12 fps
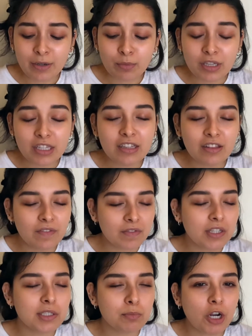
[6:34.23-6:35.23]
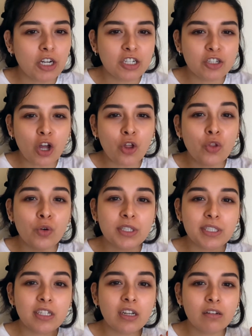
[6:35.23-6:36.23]
I really love this product, although
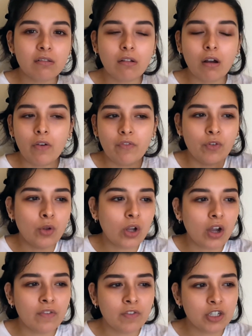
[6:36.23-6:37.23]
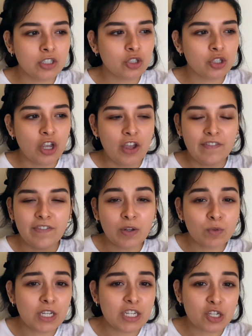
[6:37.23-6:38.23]
it's not a full coverage
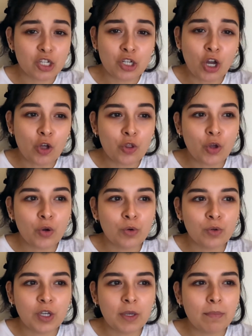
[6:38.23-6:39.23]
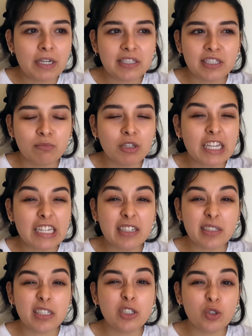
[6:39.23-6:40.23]
foundation, although it might seem like it
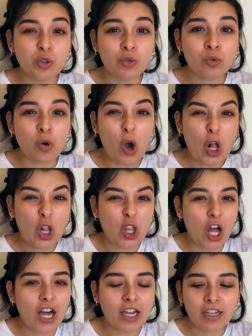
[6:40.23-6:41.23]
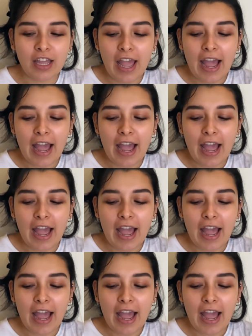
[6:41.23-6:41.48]
doesn't do a lot.